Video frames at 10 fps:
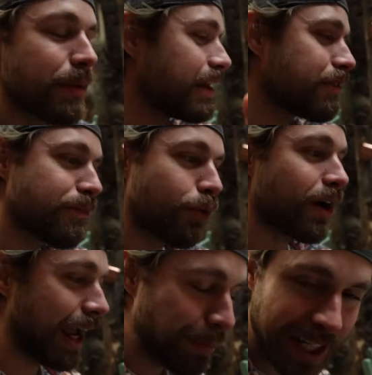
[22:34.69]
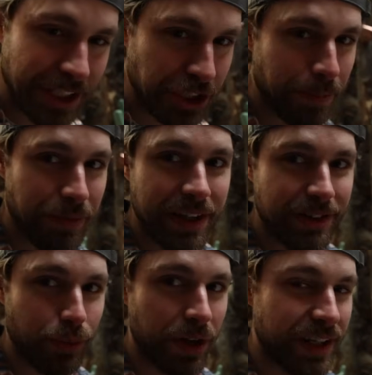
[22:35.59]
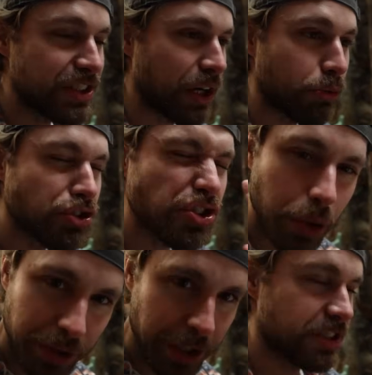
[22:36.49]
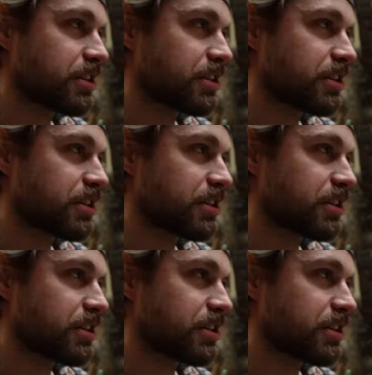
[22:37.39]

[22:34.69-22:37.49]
even before I came to Egypt. This is one dish I was so curious